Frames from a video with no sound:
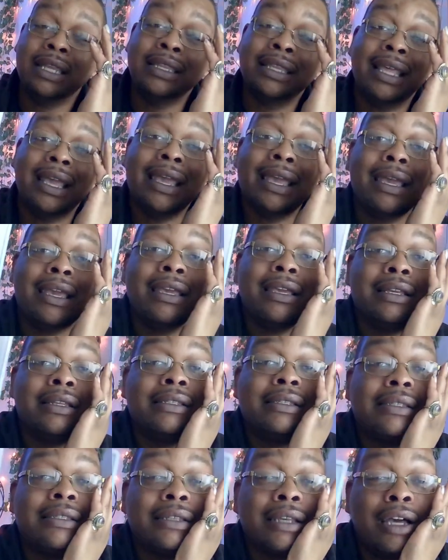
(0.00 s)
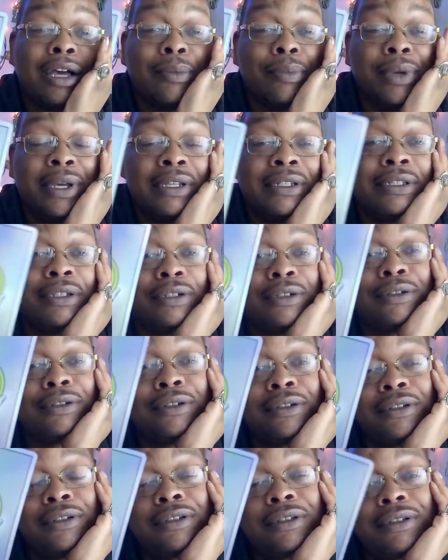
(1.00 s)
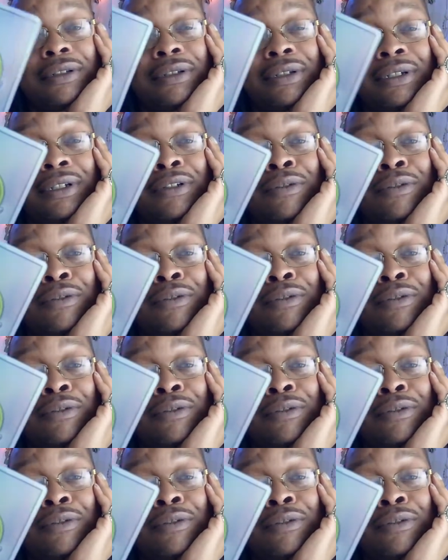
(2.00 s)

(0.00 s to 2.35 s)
and the Ace of Pentacles,